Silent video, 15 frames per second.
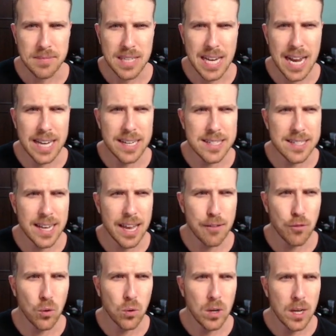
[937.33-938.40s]
at this
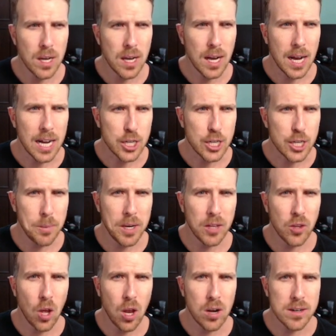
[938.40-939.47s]
level $2
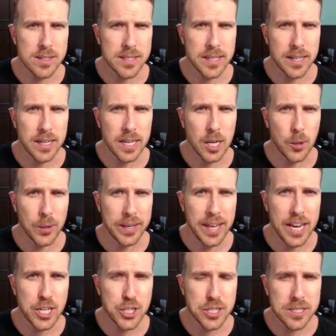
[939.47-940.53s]
million here in
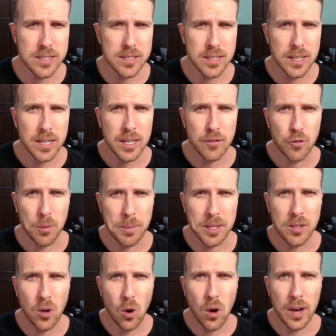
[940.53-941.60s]
liquidations for
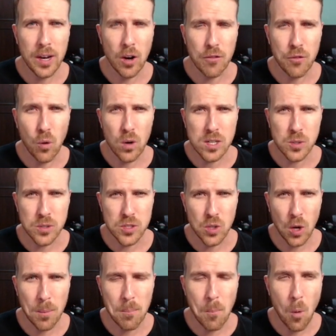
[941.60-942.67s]
Bitcoin. Of course, we
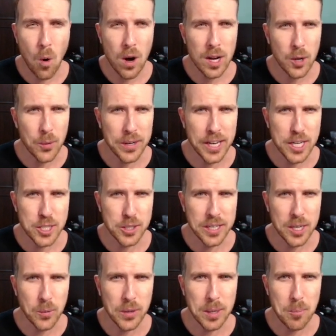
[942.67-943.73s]
saw more liquidation
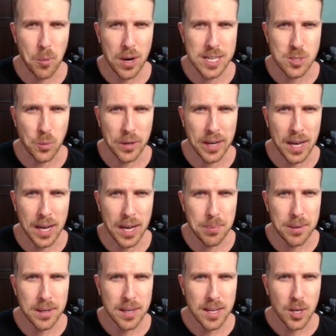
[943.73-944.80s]
here when the price went up.
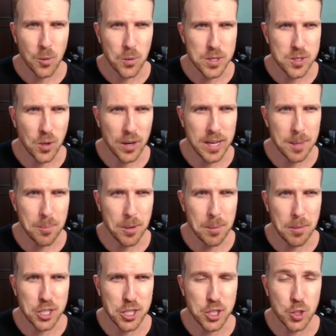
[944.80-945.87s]
We saw here pretty
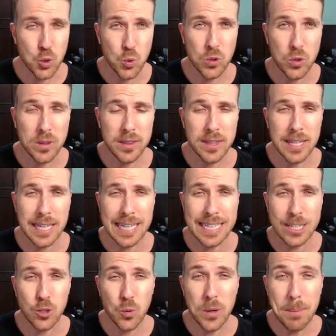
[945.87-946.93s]
much
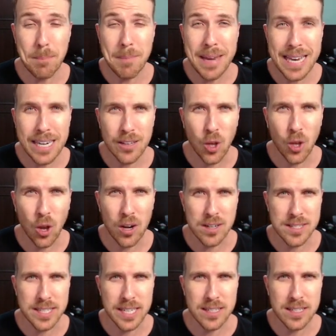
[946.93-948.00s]
$3 million
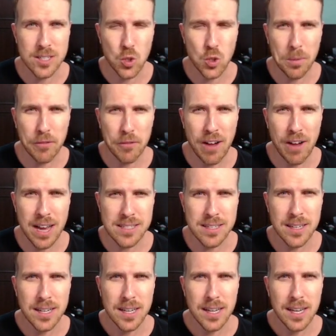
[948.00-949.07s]
here super
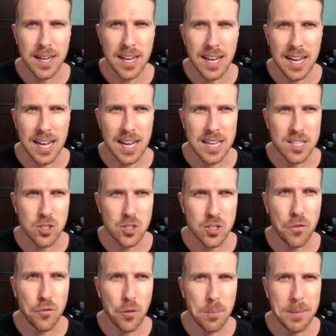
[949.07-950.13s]
fast.
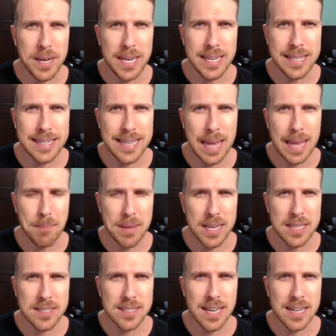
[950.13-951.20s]
So for me, that
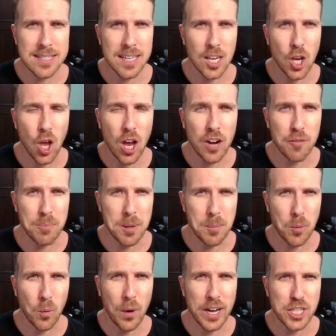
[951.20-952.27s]
means there's a lot of
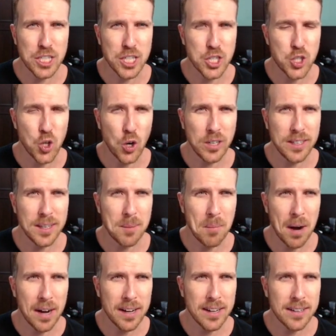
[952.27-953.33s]
people actually shorting the
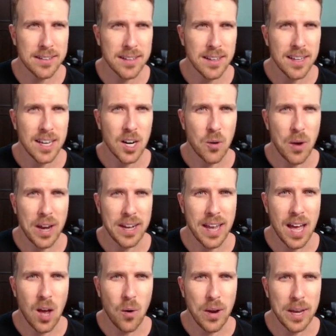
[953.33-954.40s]
market right
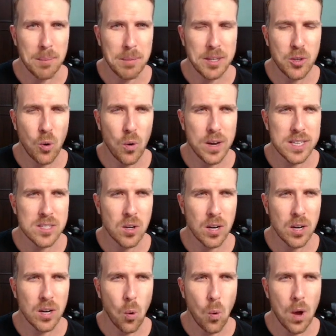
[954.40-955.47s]
now, and Bitcoin is
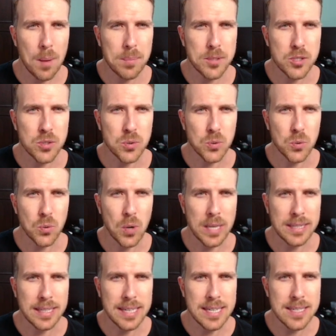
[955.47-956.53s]
gonna go up to
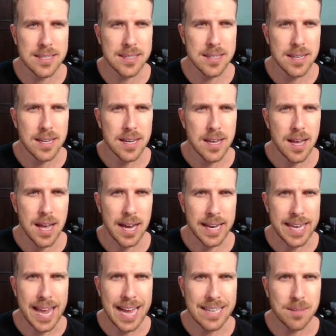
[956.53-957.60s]
at least
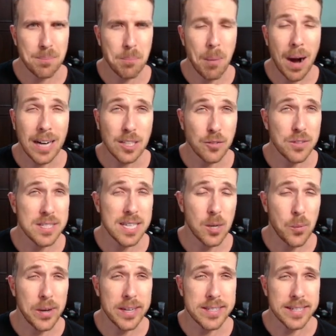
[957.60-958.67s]
get part of this
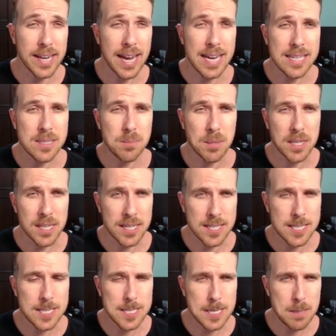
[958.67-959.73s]
liquidity, guys, because it